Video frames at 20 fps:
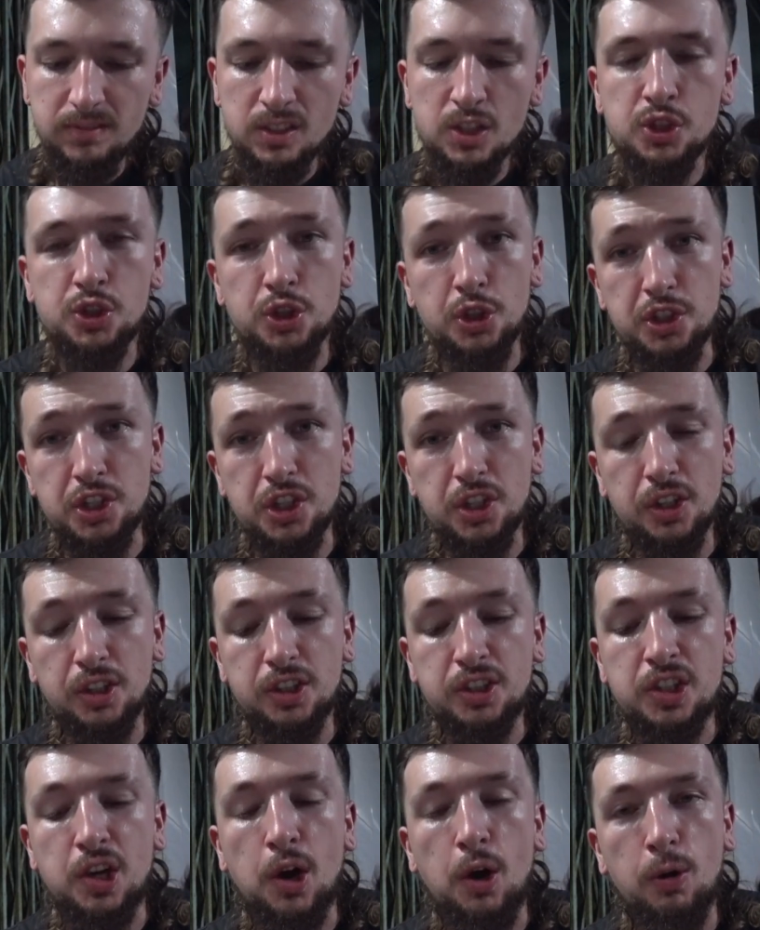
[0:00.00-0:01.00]
Such a good
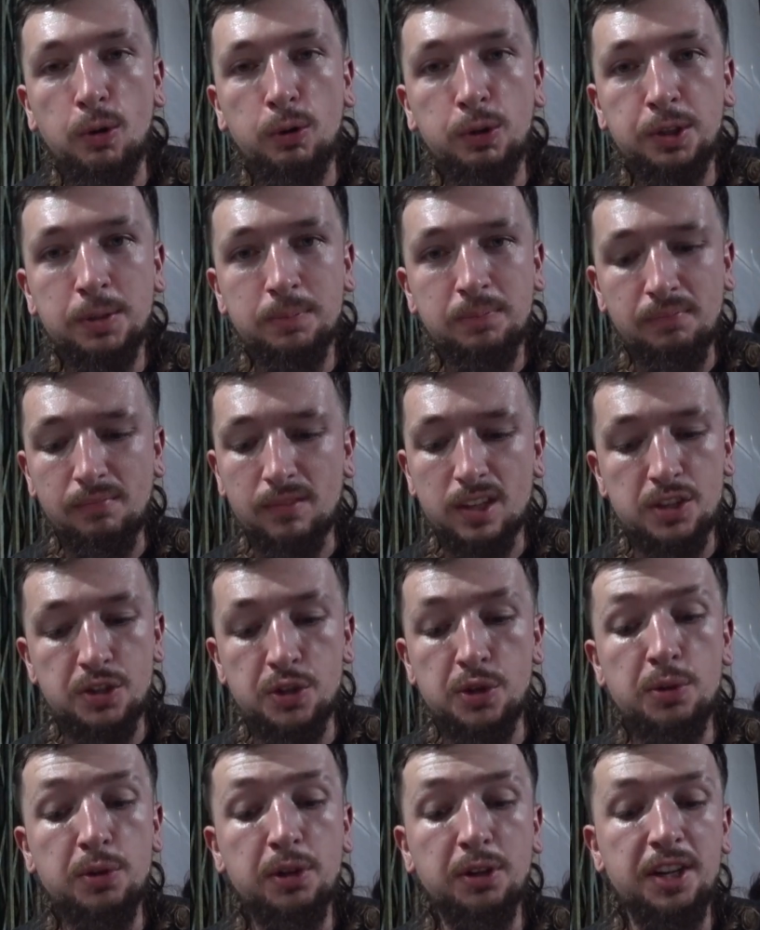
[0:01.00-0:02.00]
cold
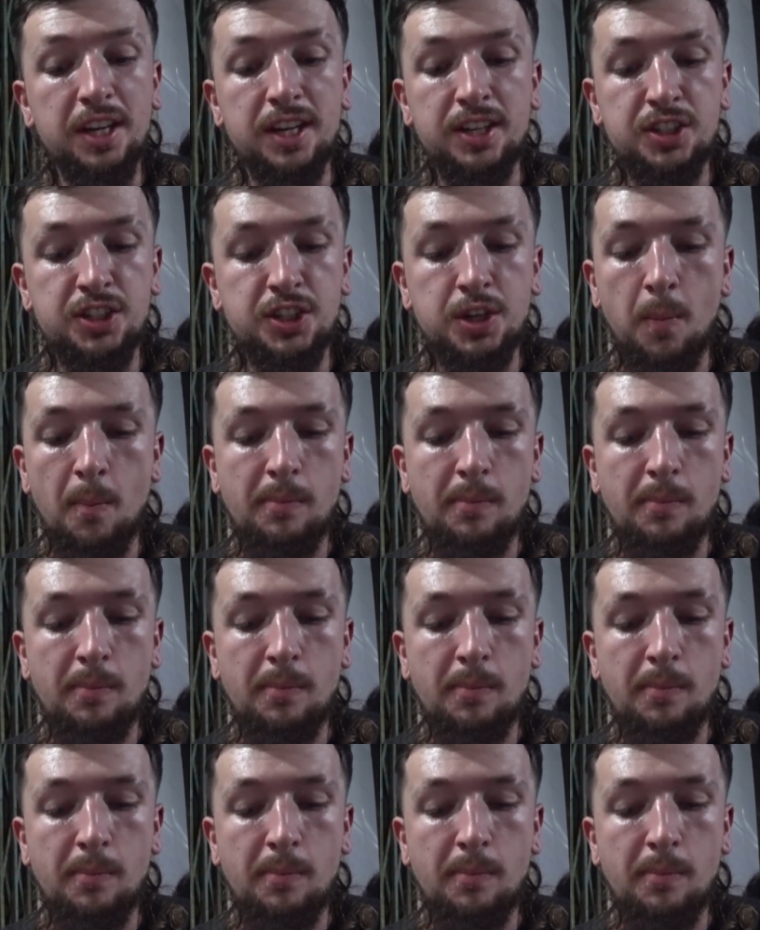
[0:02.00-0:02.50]
noodle dish.